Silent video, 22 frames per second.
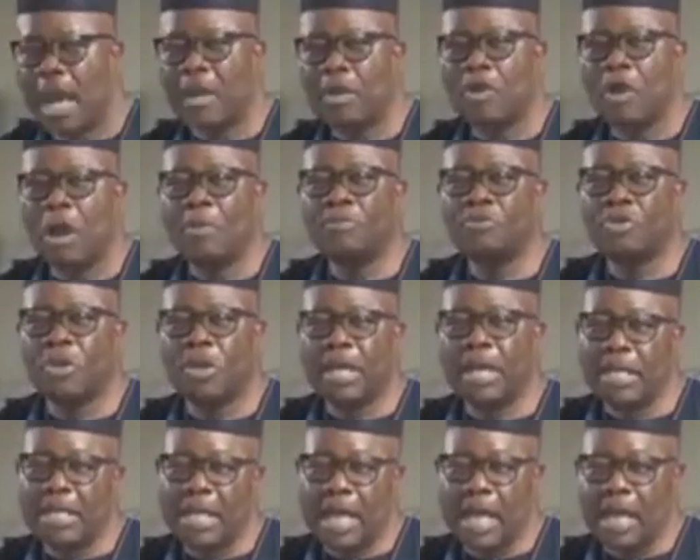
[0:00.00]
and come
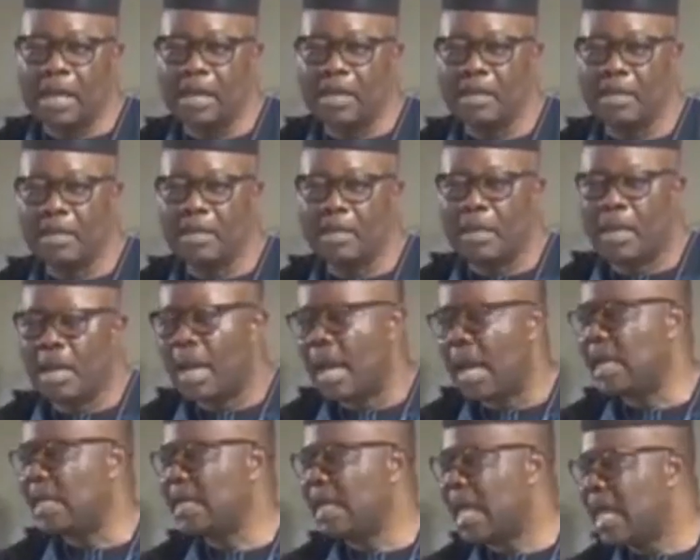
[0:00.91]
together
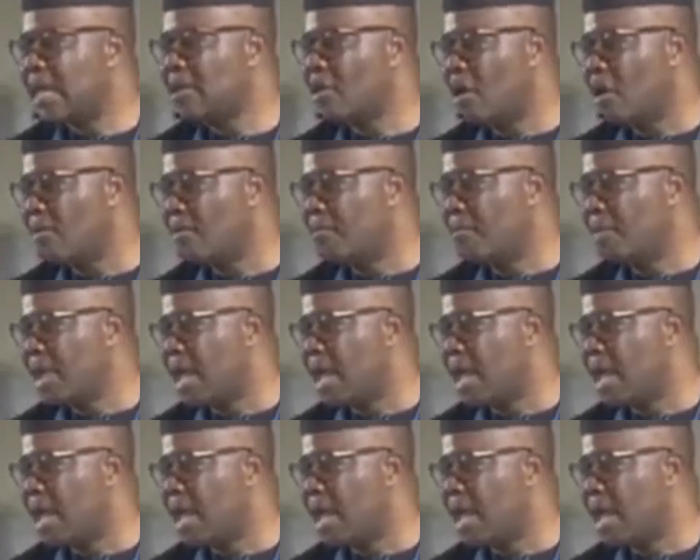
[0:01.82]
and line up